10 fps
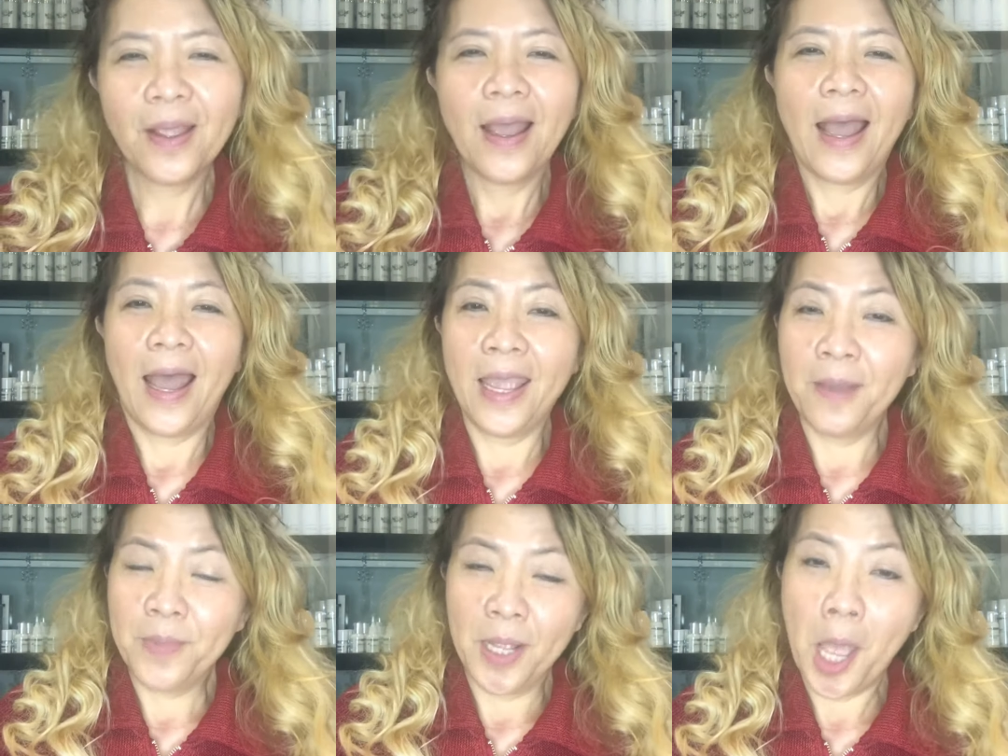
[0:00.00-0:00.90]
I have
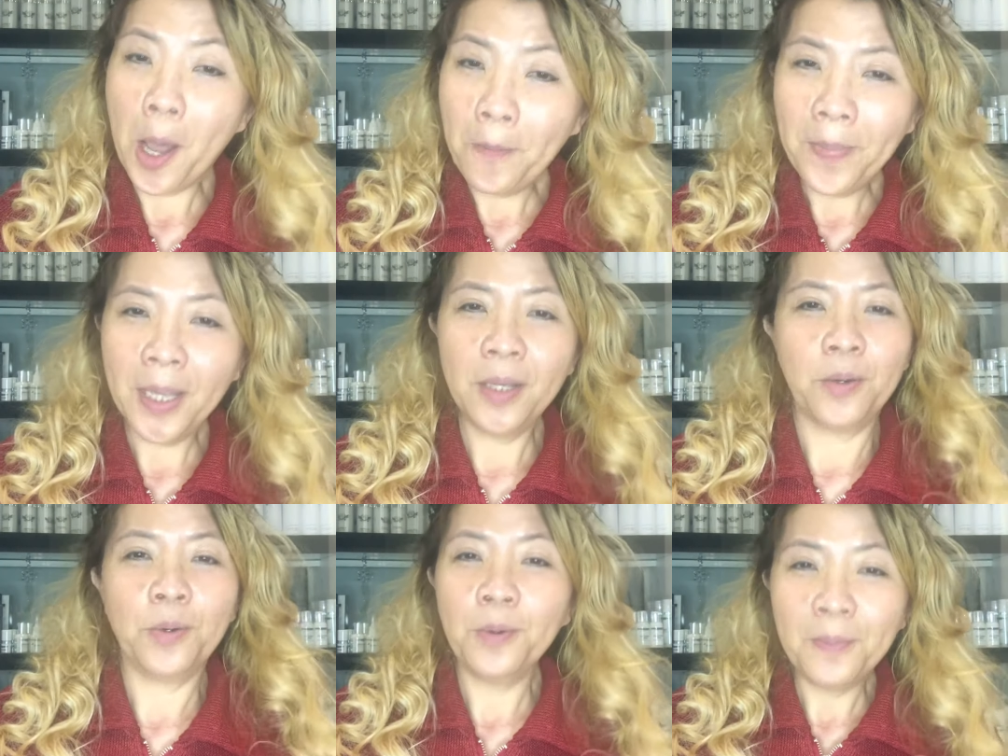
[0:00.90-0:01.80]
been helping
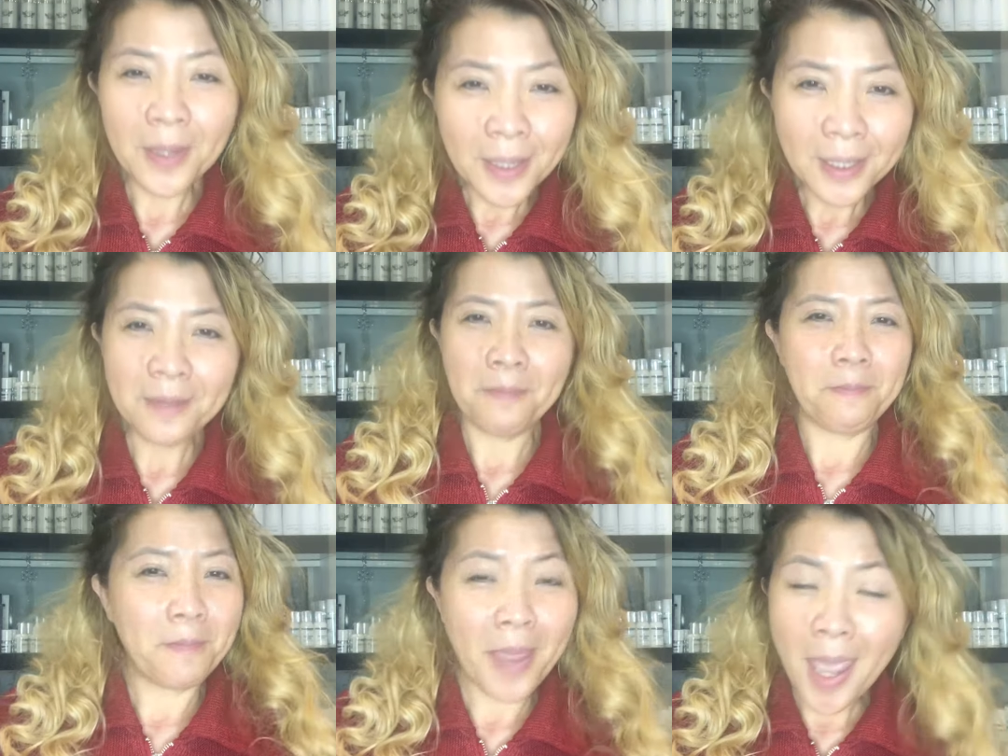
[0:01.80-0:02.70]
women,
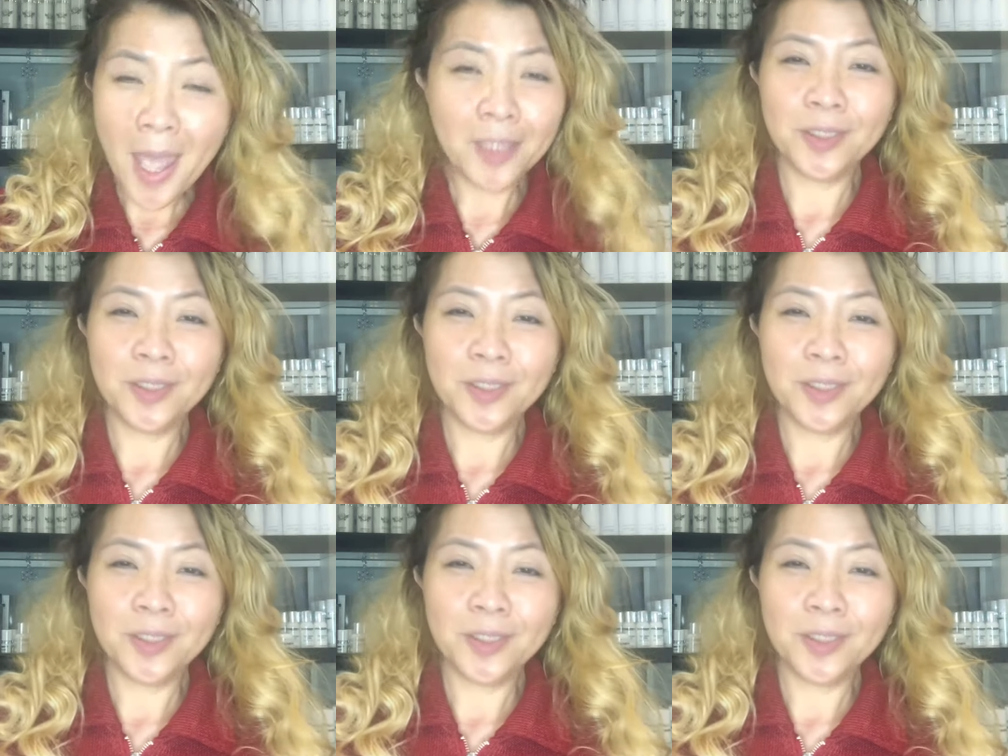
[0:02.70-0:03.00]
men,